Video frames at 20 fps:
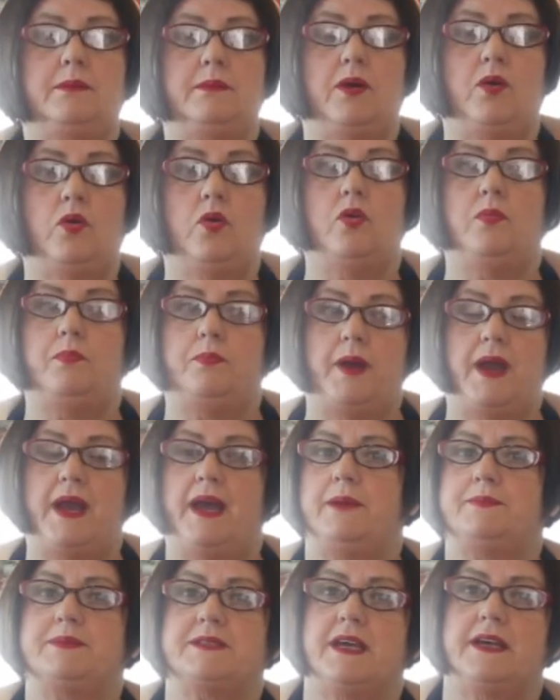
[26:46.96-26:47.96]
or
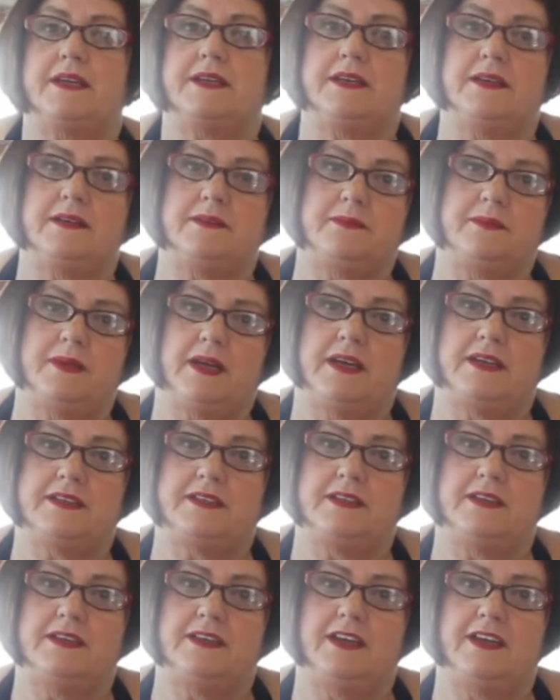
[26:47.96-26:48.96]
perhaps at a
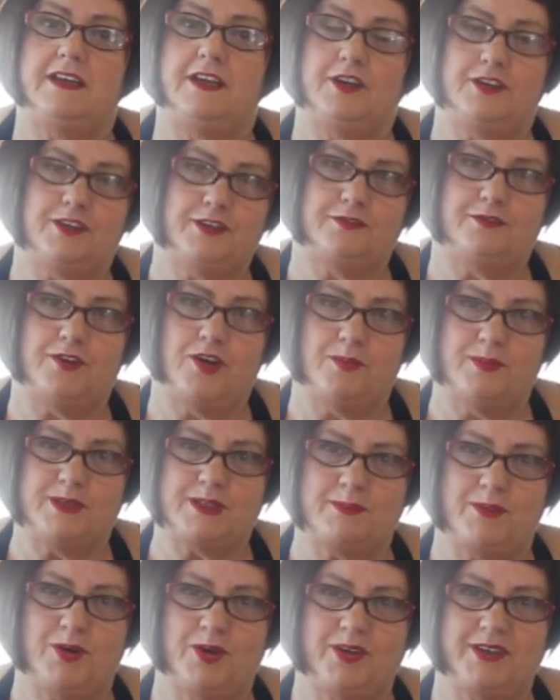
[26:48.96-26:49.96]
local
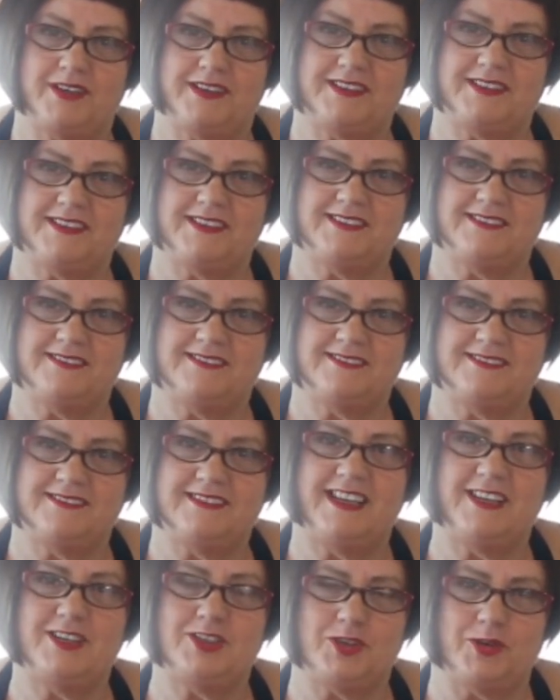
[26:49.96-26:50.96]
farmer's market.
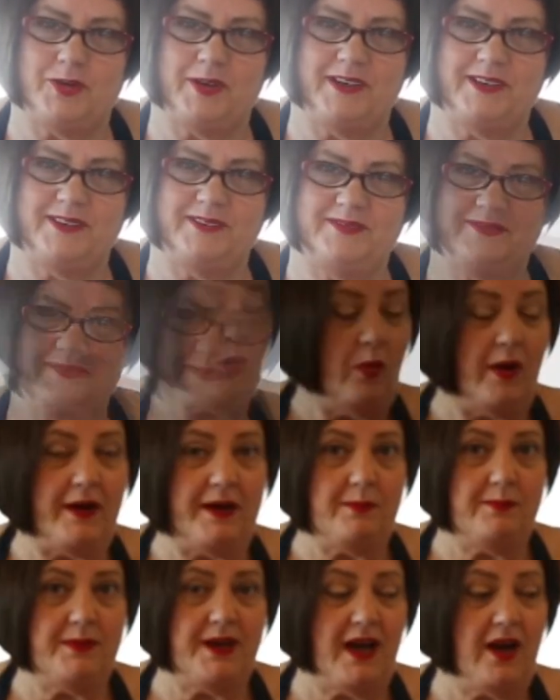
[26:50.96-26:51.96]
Enjoy. Well,
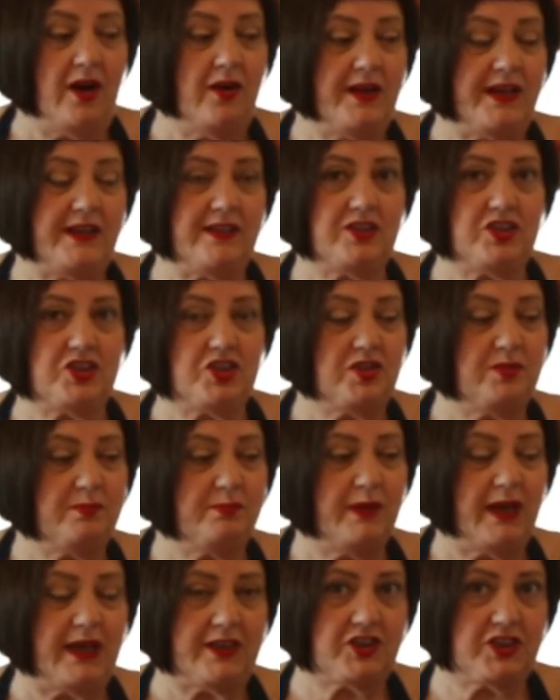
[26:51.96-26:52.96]
I'm now into
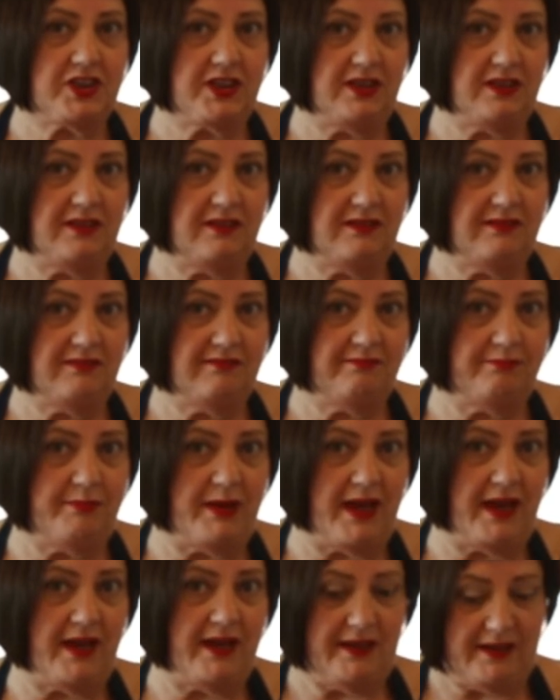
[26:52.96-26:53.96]
matching
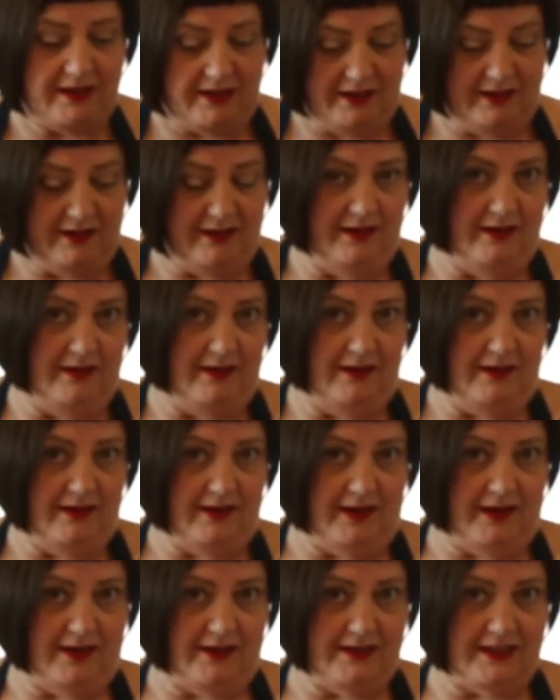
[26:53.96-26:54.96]
bag
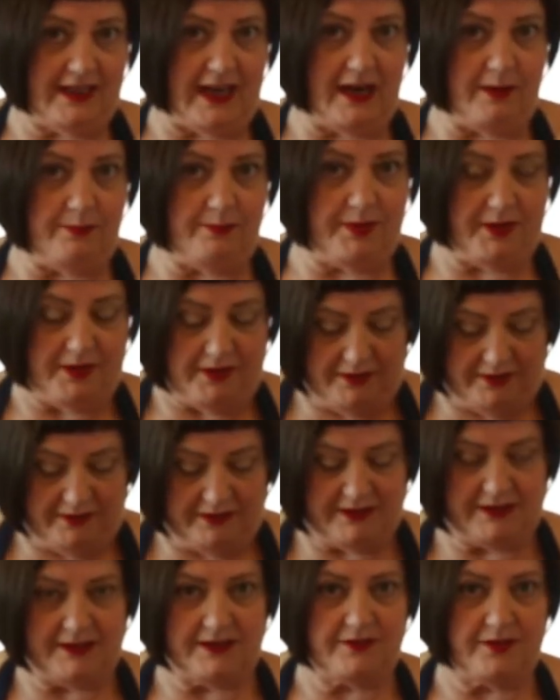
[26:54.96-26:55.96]
and apron.
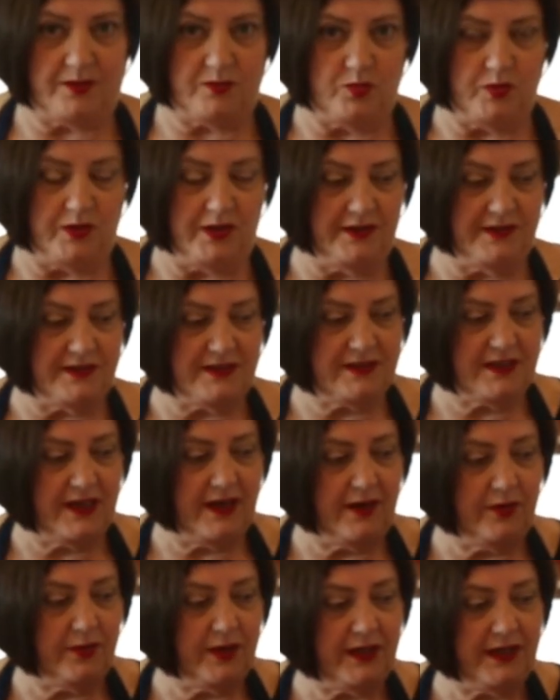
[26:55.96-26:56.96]
This is from Woodlands
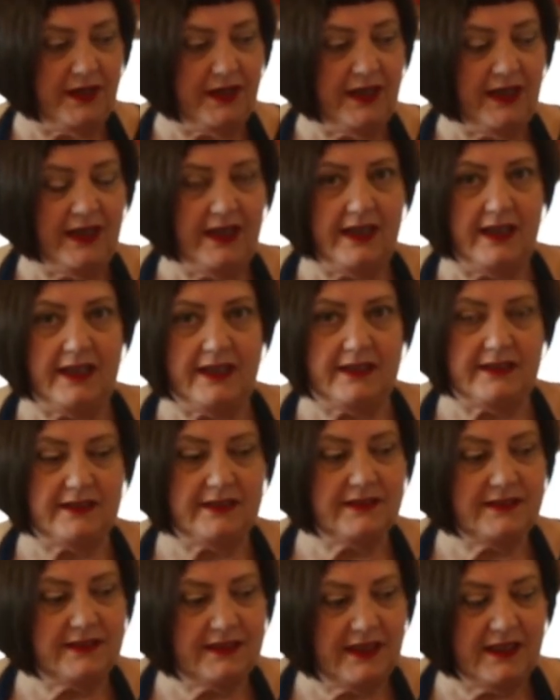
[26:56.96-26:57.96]
Dairy,
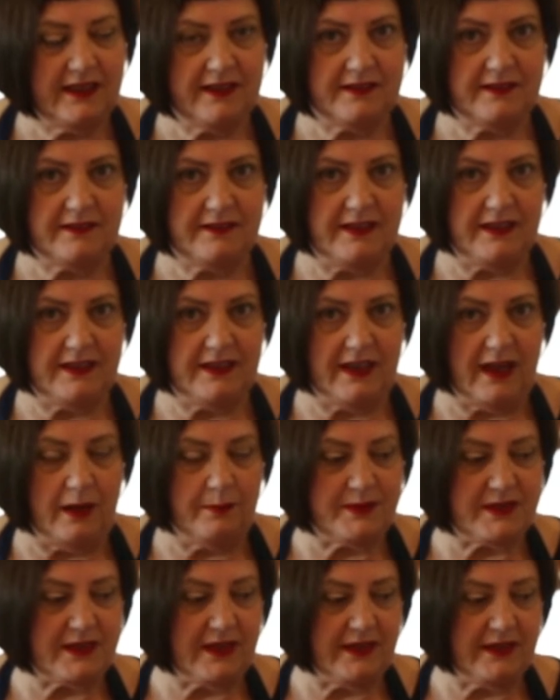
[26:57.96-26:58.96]
and the
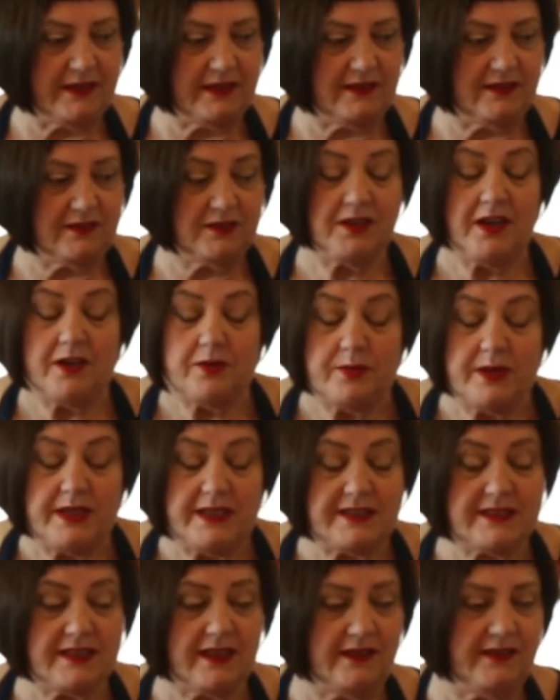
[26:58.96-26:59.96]
upcycled,
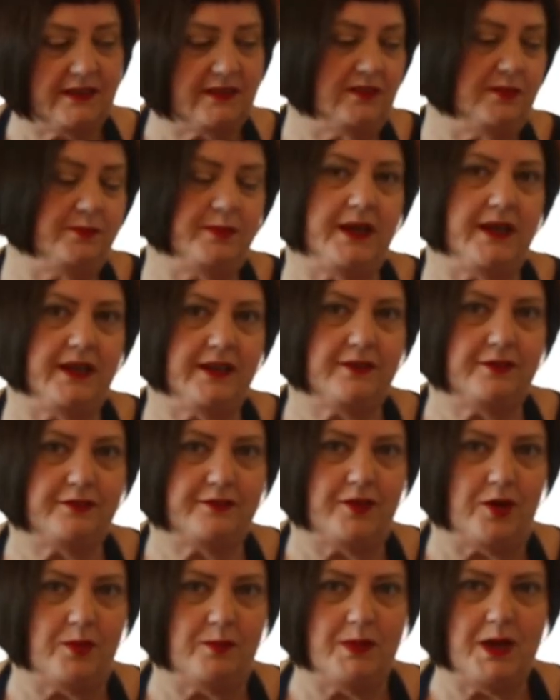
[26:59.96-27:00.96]
recycled bag
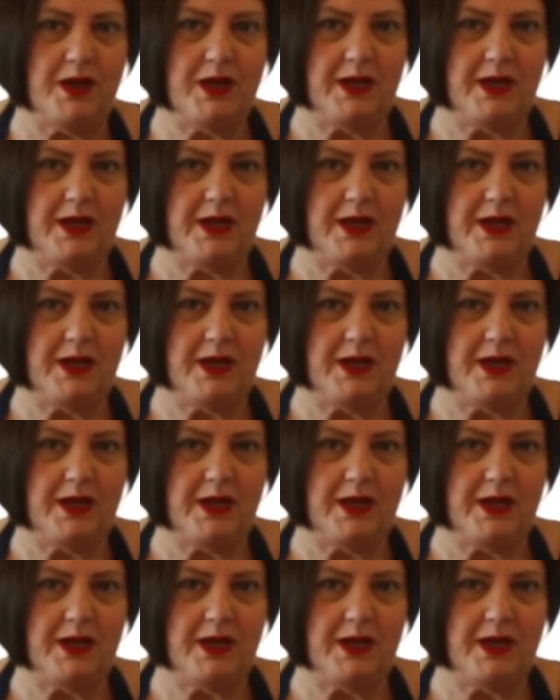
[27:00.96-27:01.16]
from